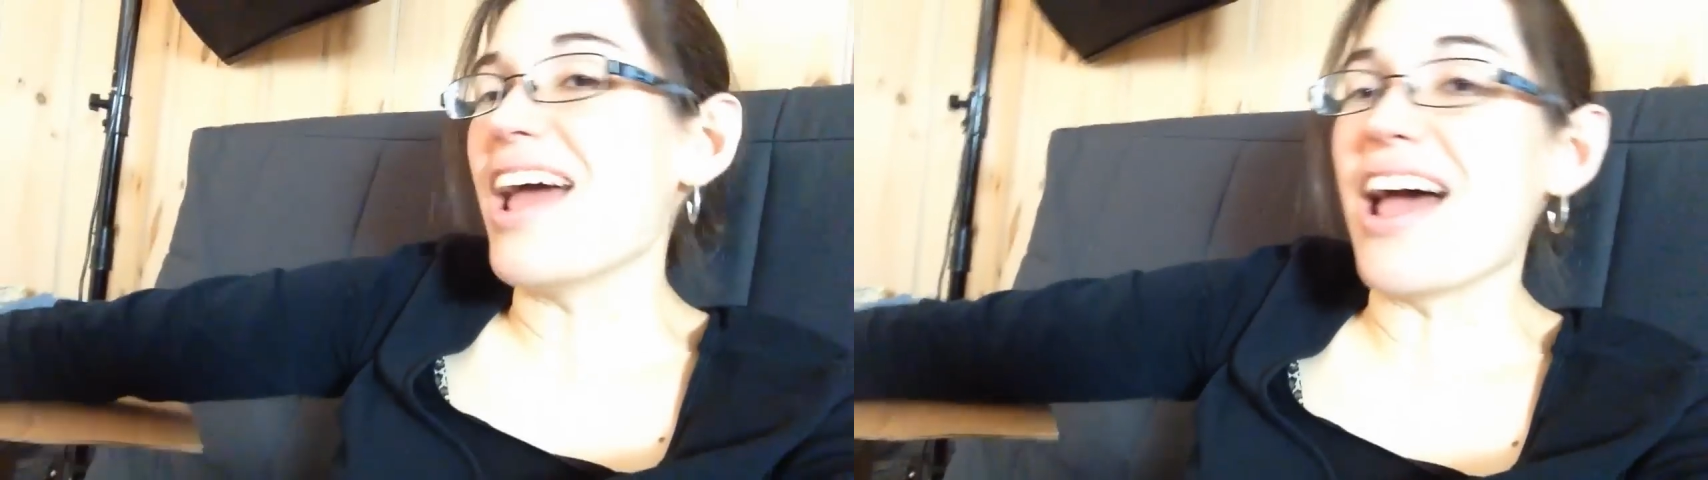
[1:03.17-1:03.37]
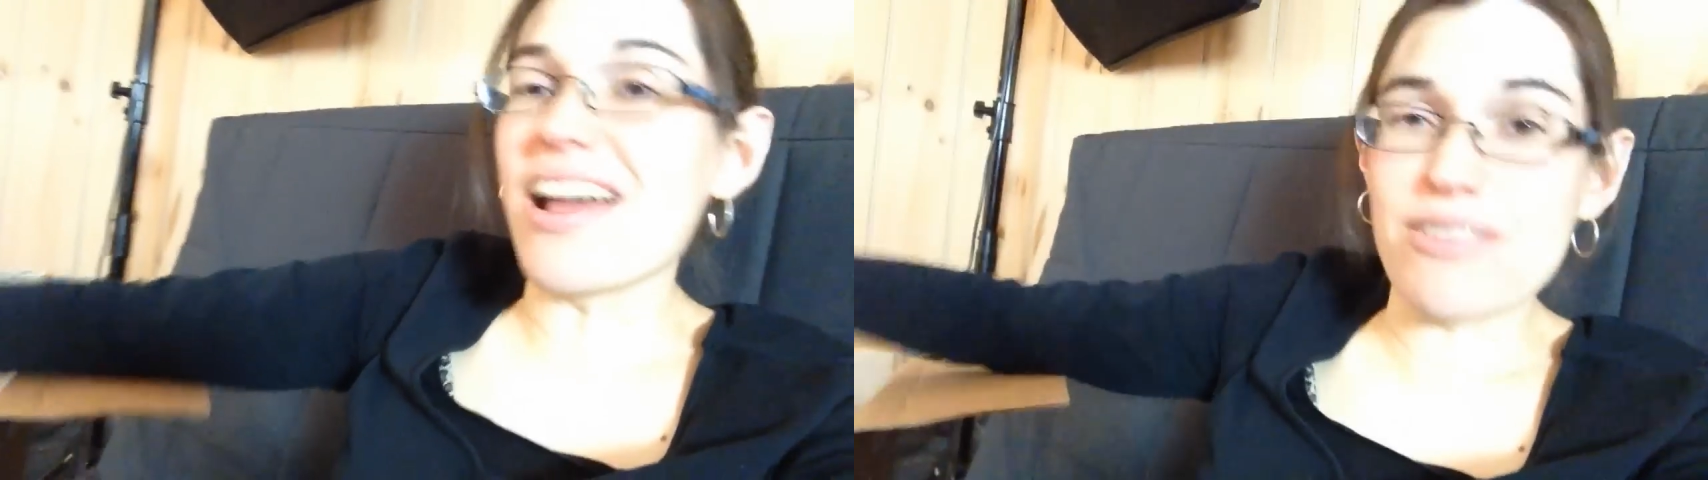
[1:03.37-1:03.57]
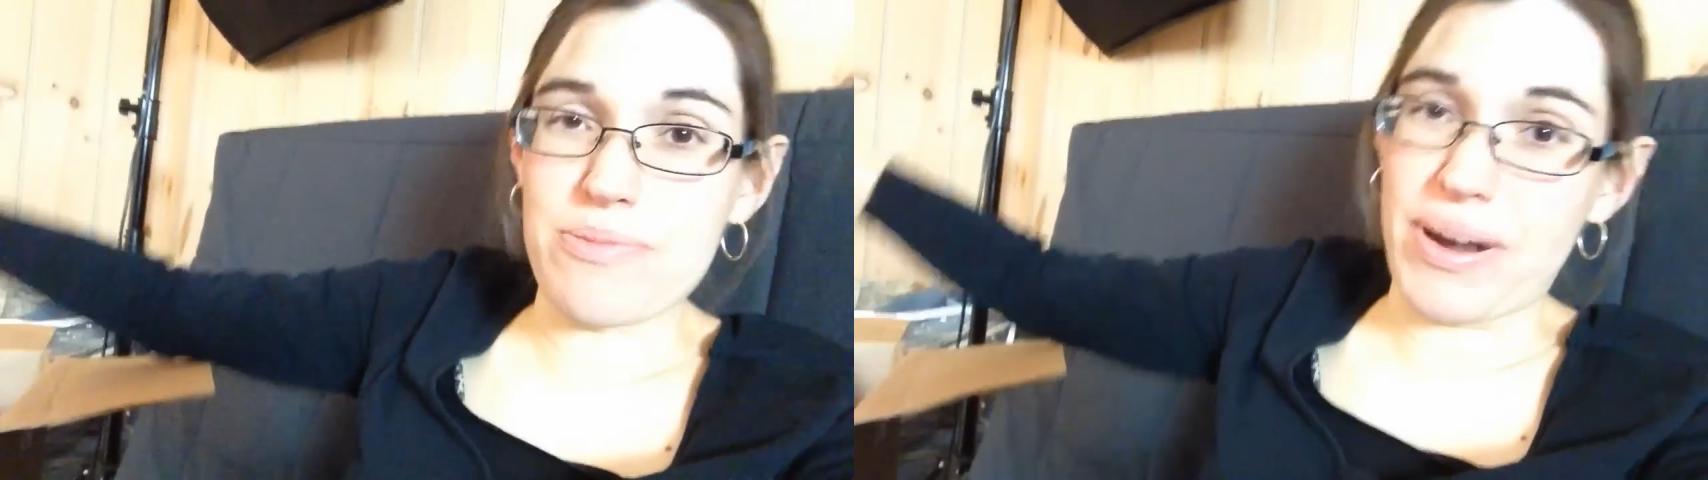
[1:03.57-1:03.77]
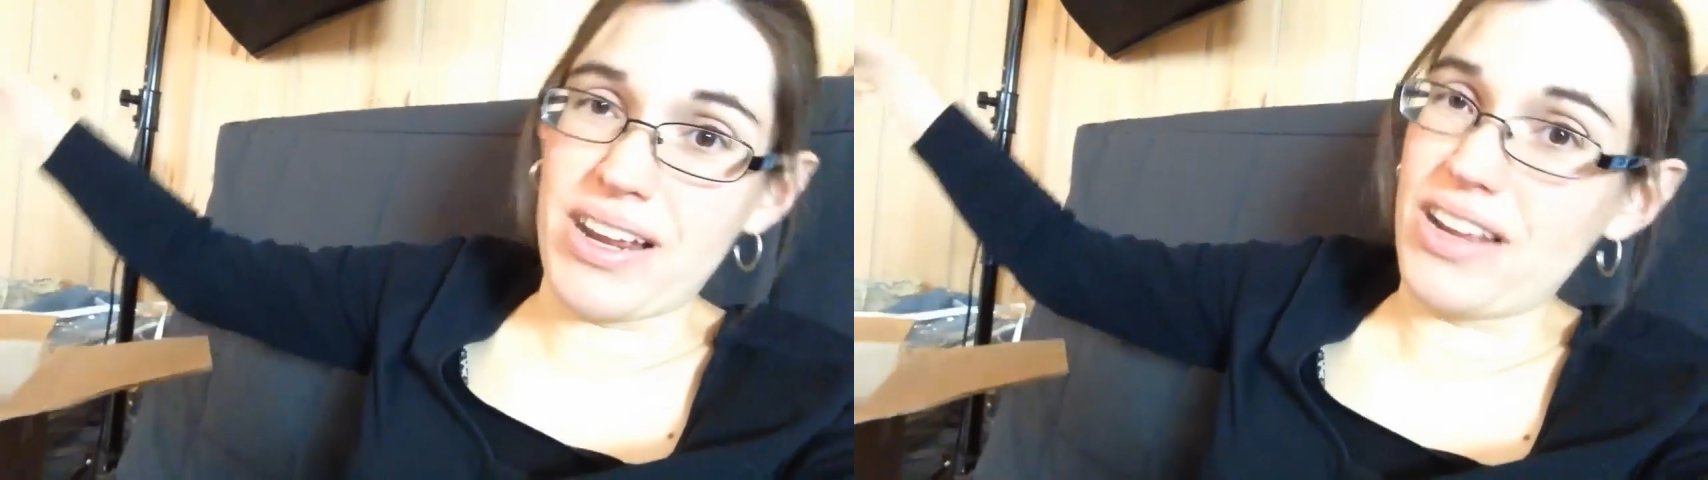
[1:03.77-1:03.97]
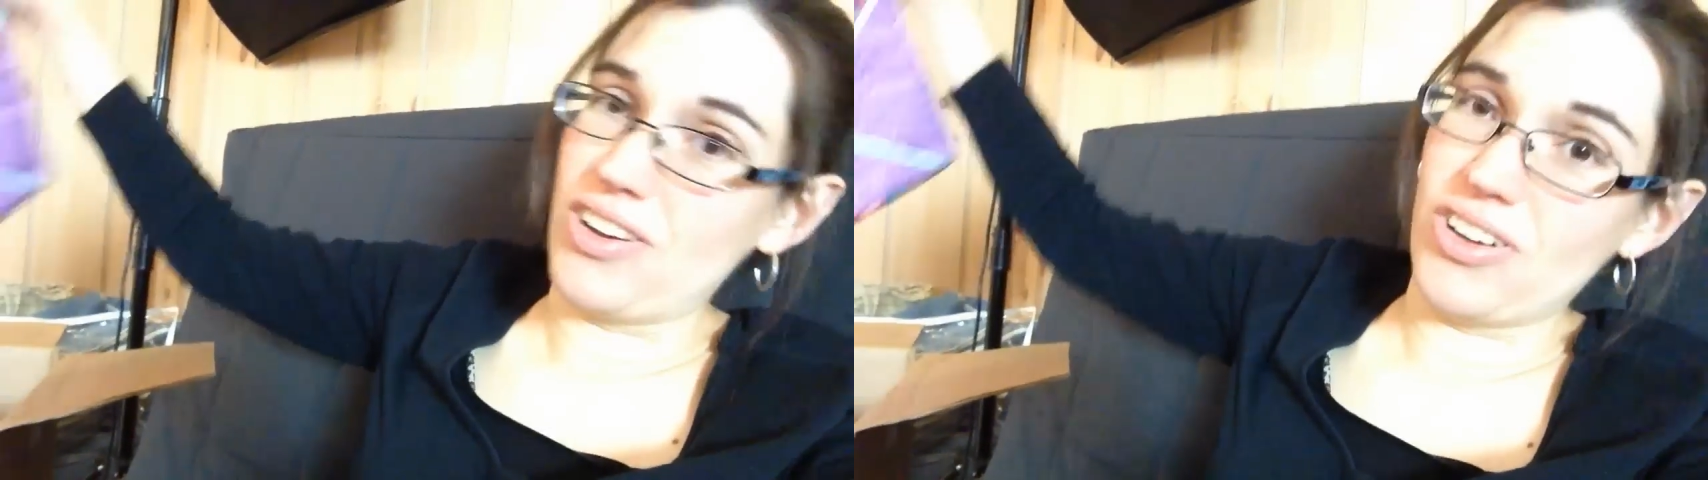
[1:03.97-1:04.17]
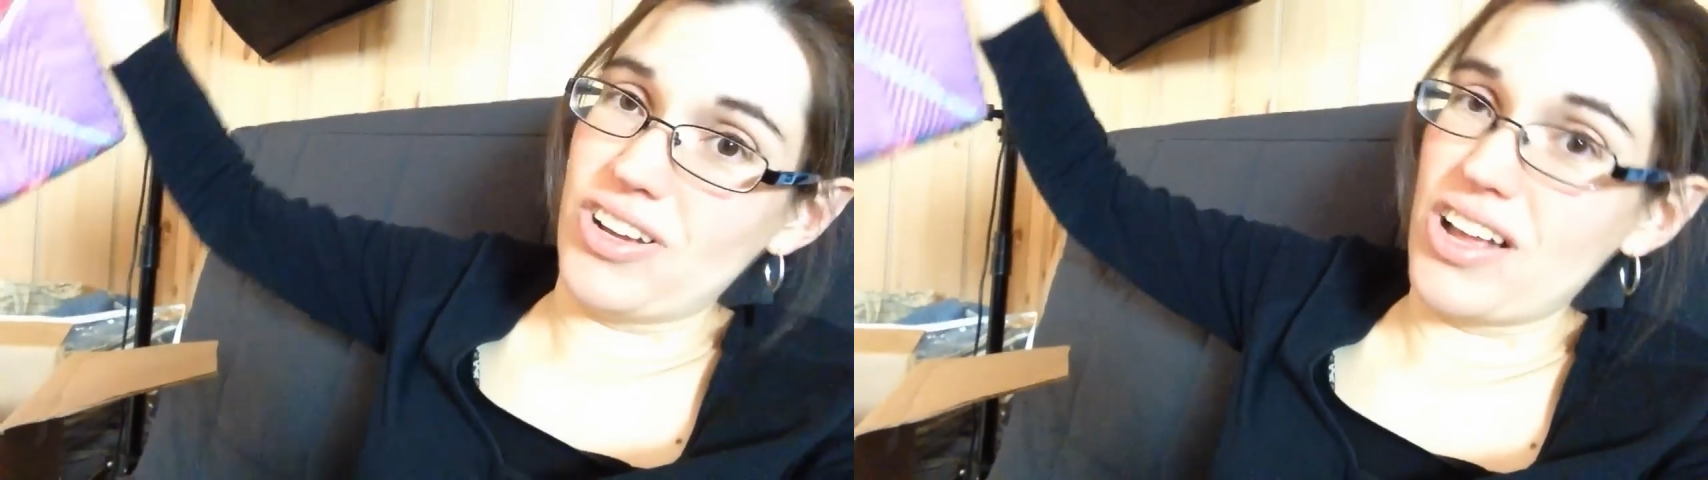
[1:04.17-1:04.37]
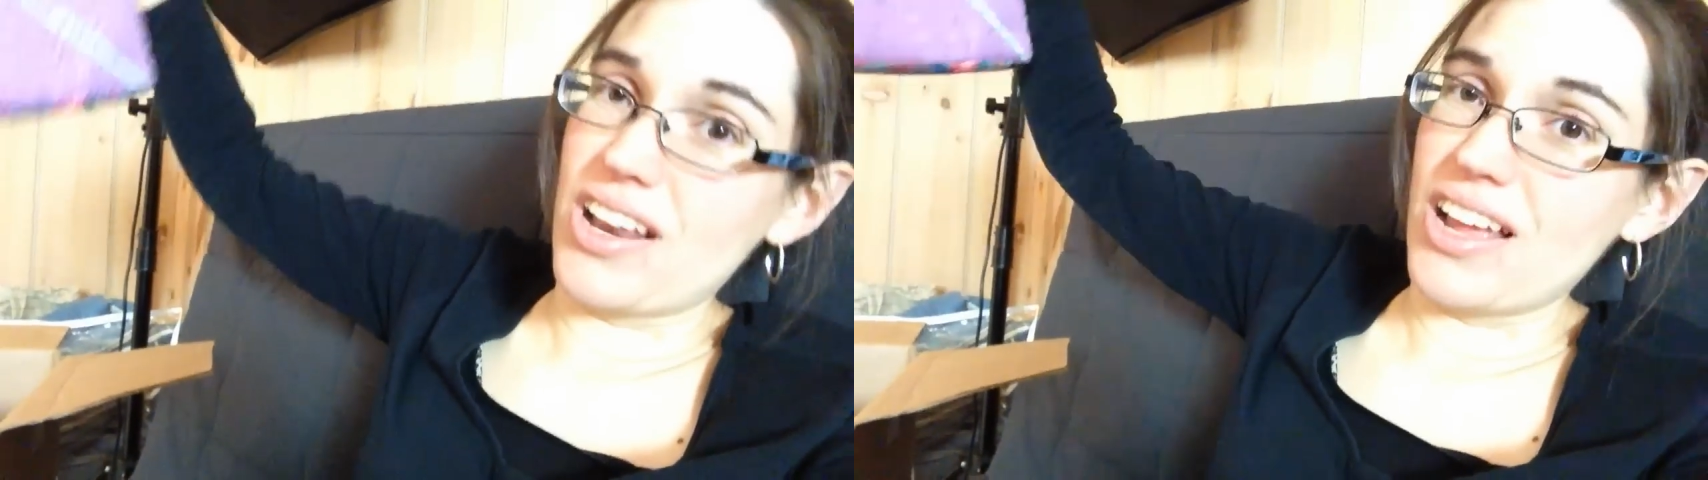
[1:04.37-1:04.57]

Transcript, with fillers: everybody could